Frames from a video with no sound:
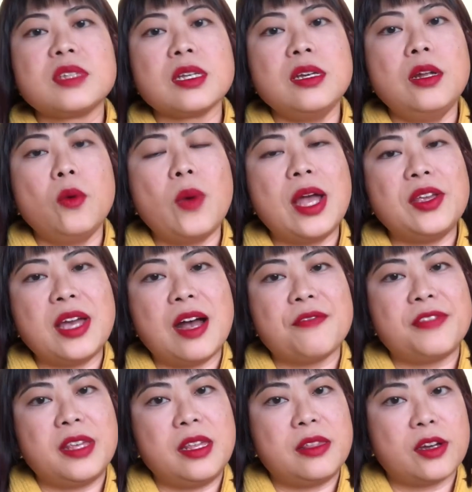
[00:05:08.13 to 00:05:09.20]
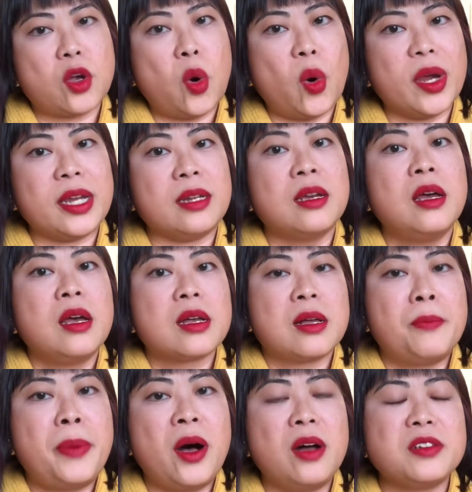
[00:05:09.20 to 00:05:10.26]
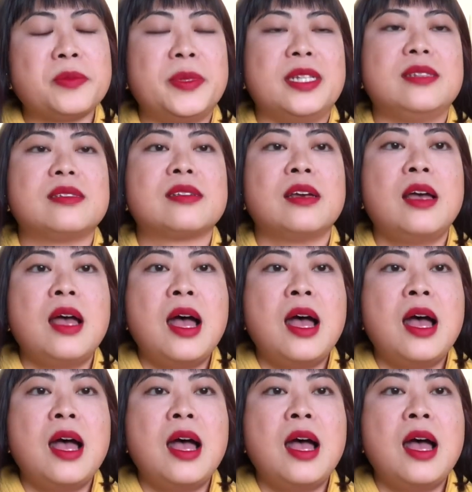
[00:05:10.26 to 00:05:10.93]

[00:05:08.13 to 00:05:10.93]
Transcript: you know, where you have the coin compartment.